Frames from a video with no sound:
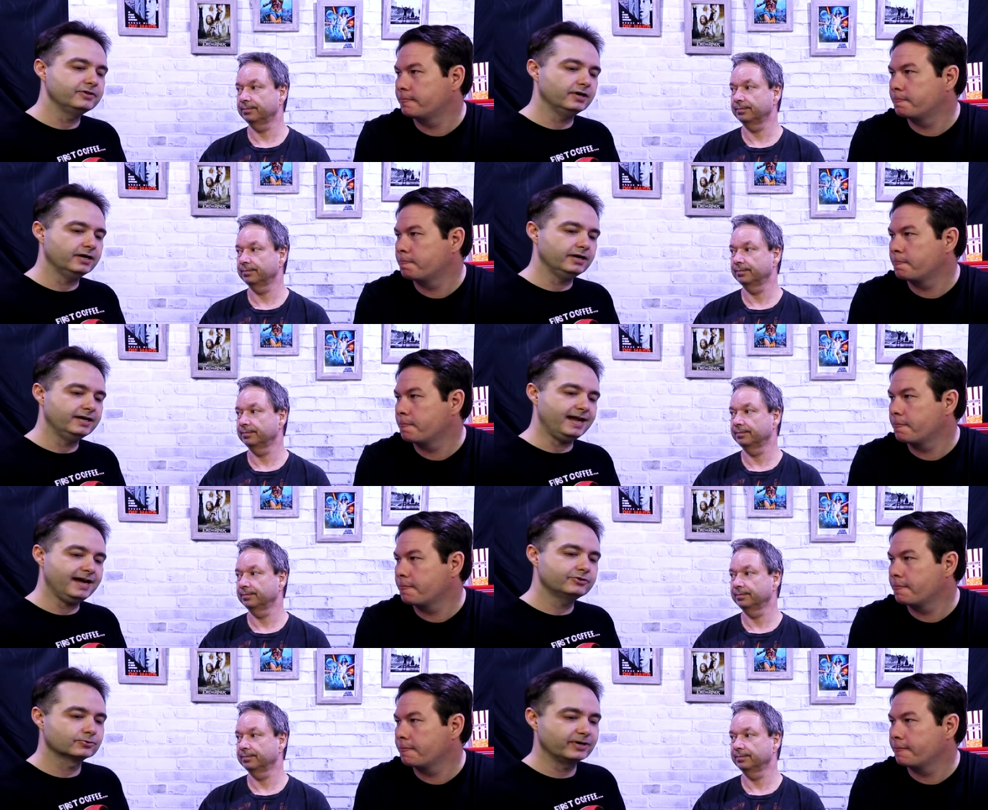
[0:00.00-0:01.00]
Speaker 1: the, an
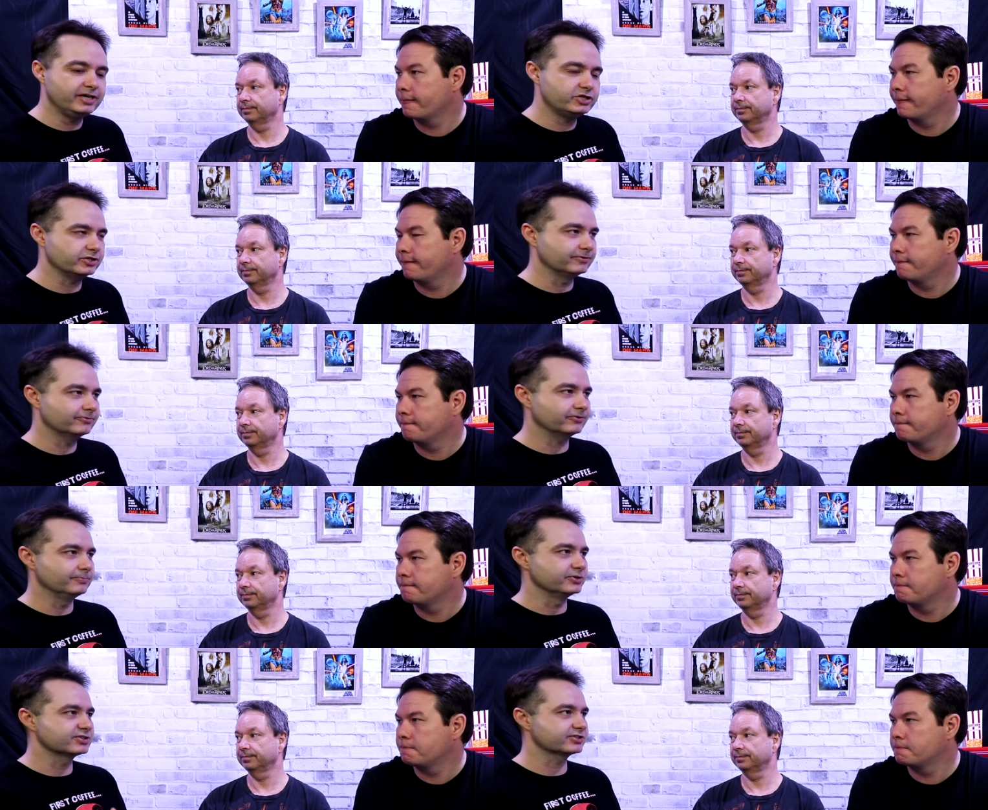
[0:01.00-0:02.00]
adoration from
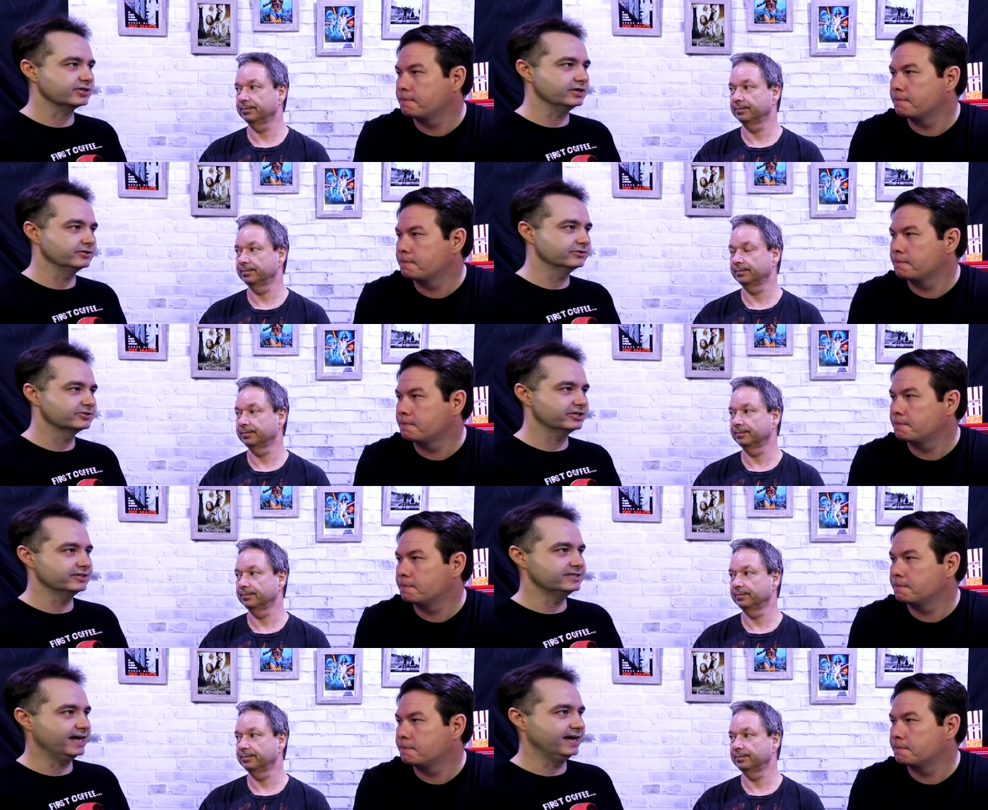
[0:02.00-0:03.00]
the son to the
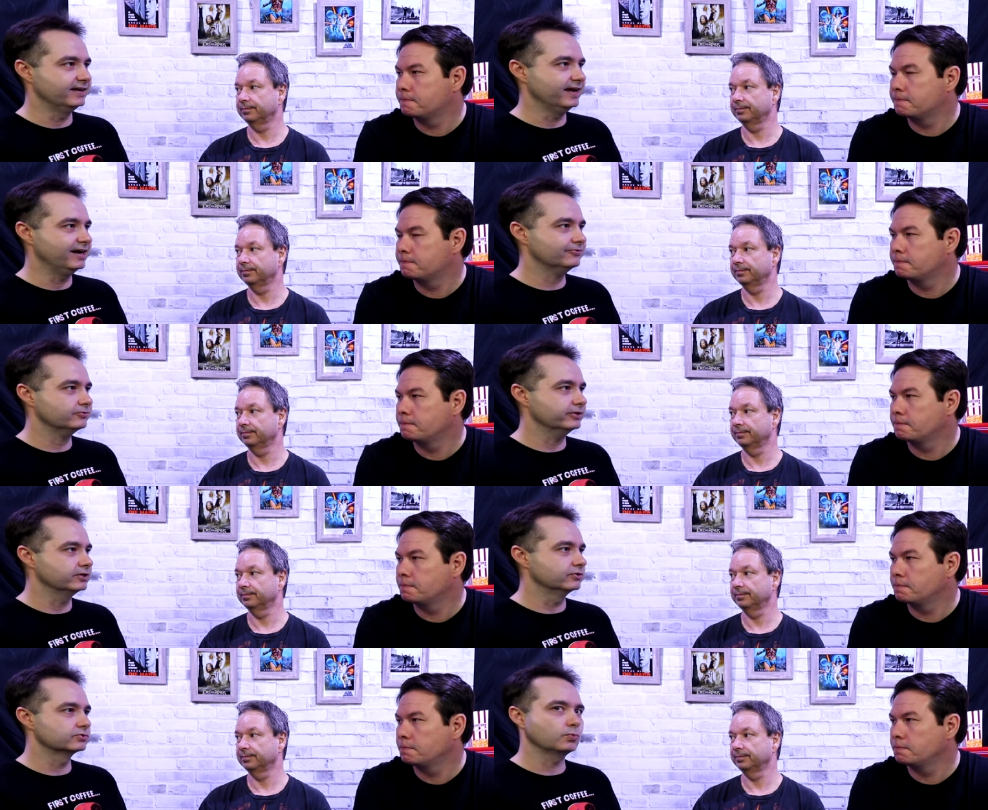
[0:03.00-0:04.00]
dad after he
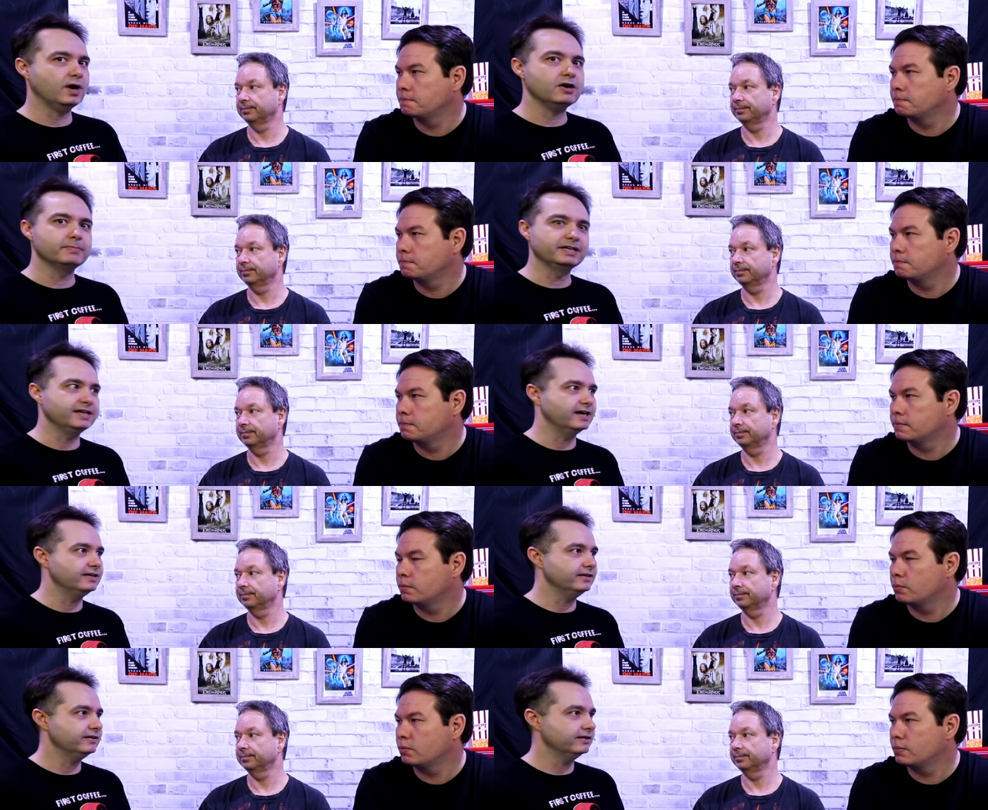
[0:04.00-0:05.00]
goes, "Wow, my dad
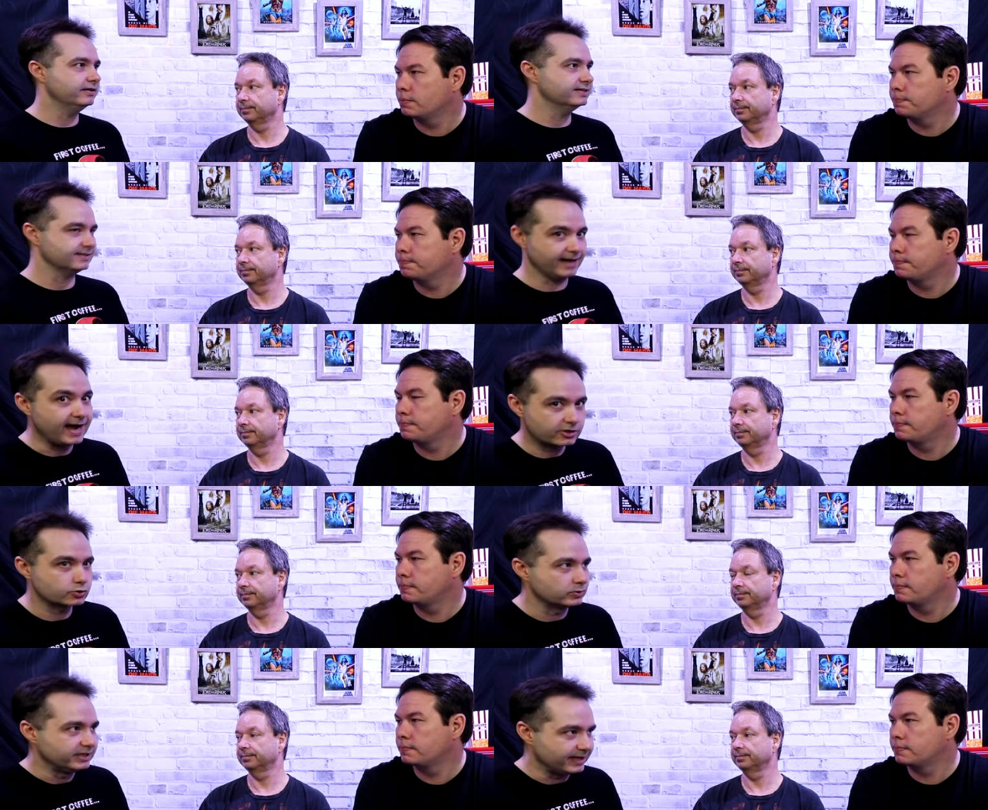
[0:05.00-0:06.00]
isn't
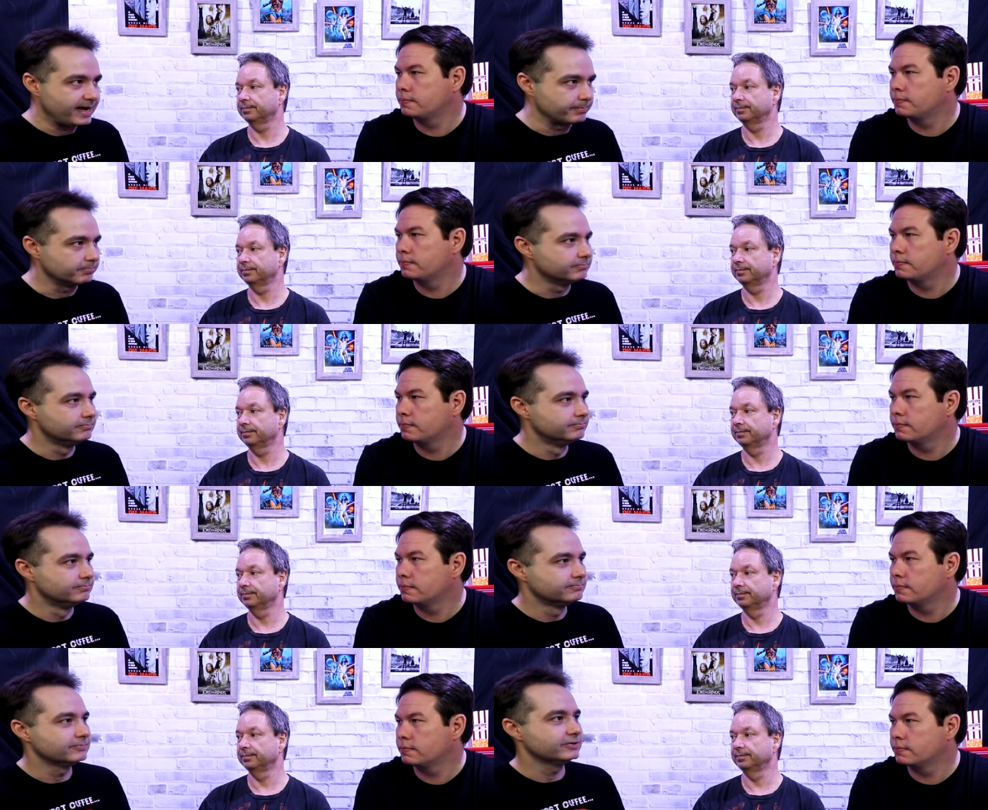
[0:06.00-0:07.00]
actually lame,"
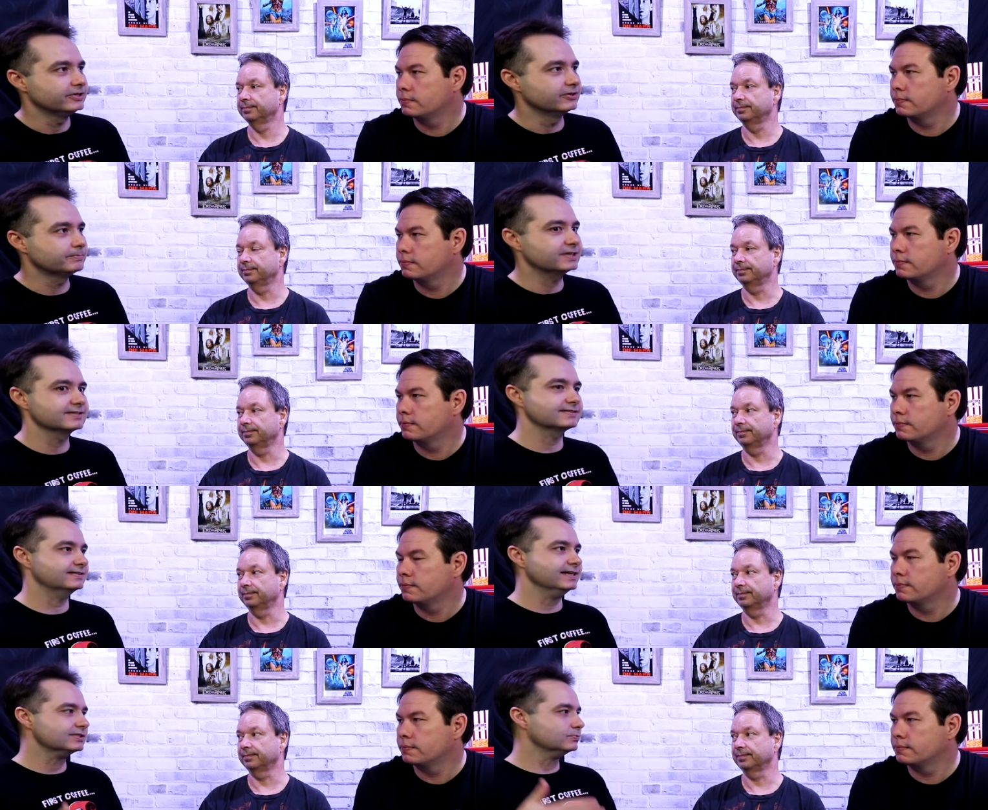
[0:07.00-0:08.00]
you know, because
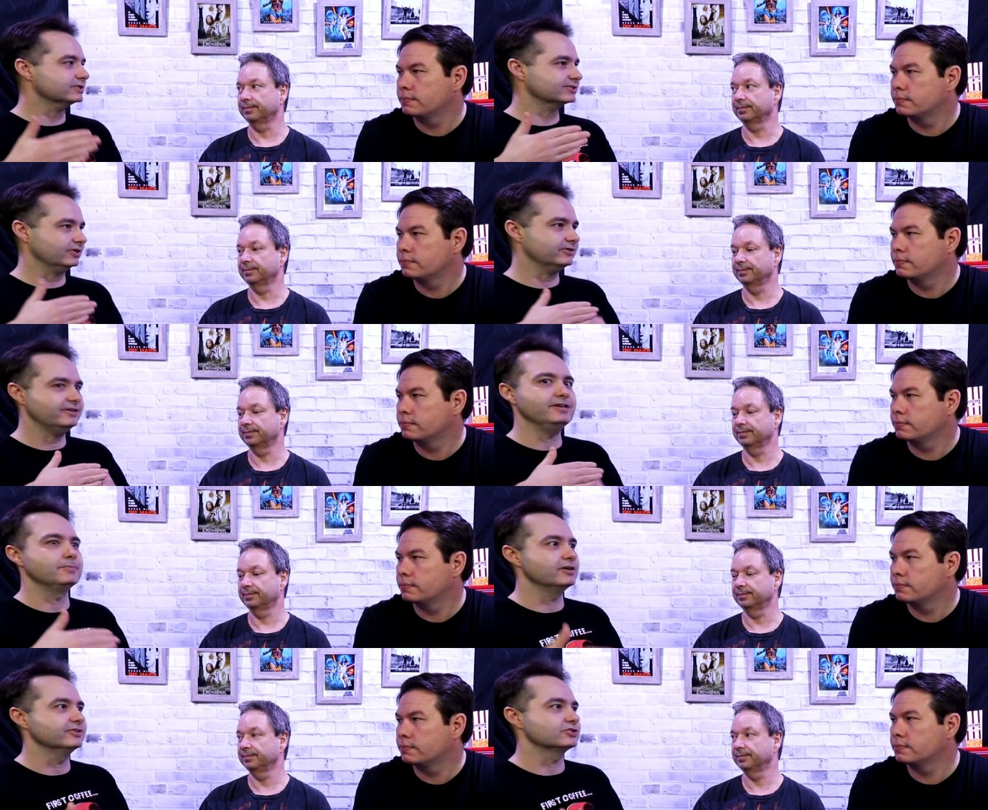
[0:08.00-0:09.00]
that's what started him
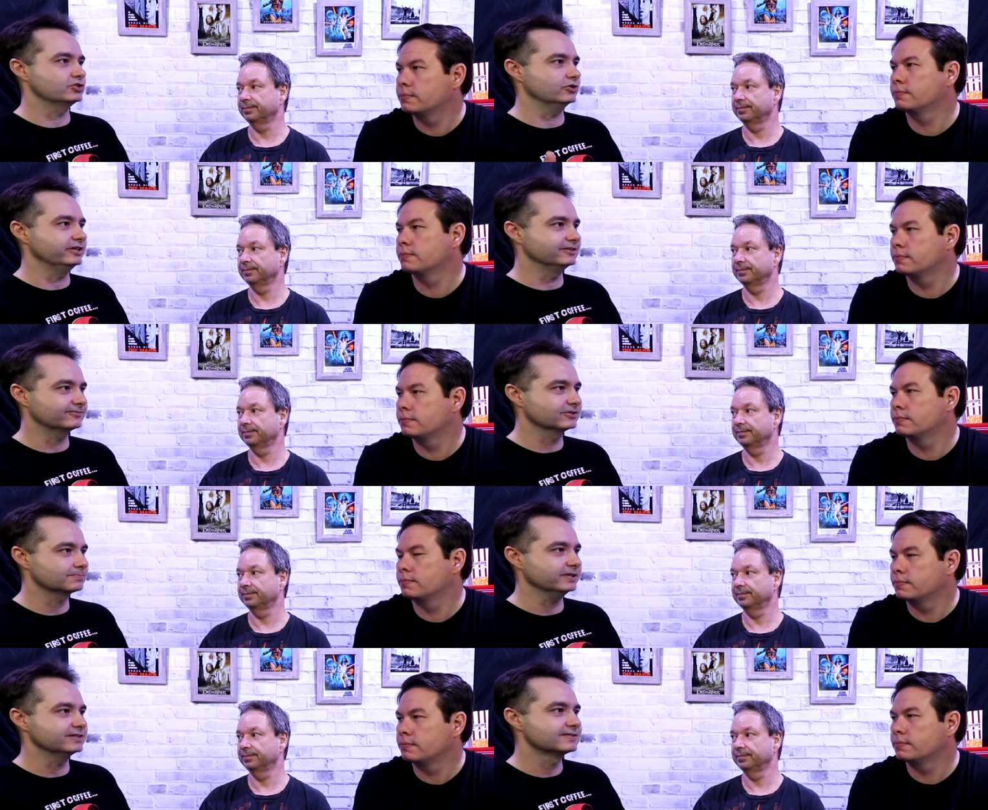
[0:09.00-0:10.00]
on this journey in the first
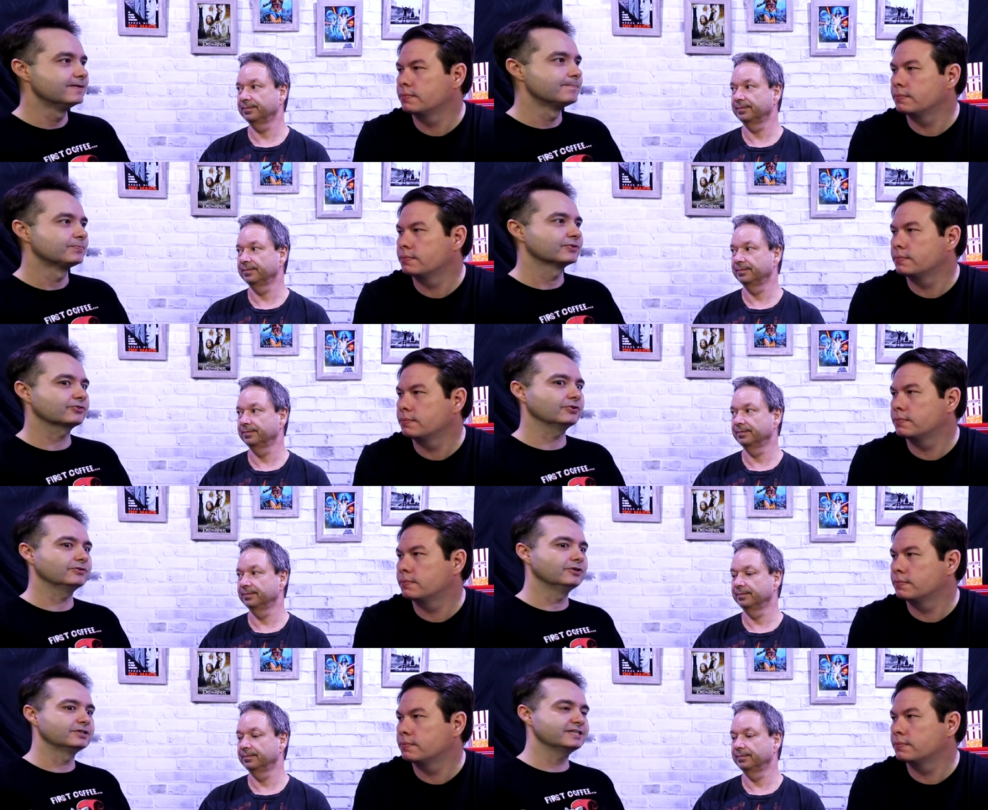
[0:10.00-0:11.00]
place.
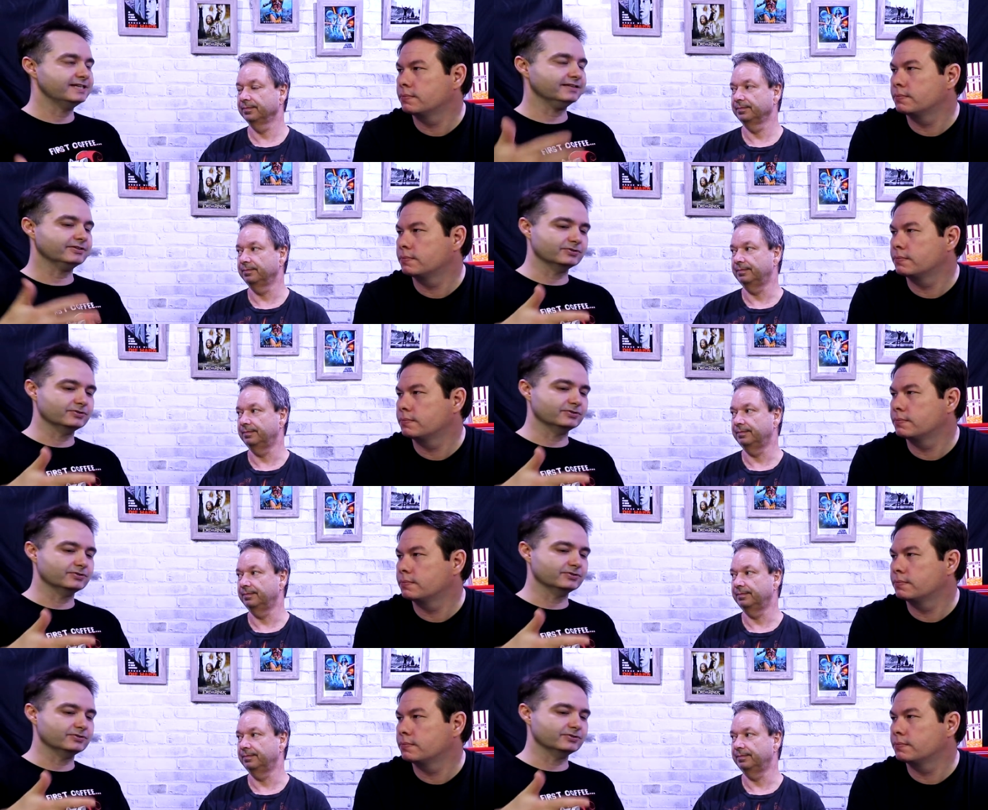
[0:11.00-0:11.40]
So to get the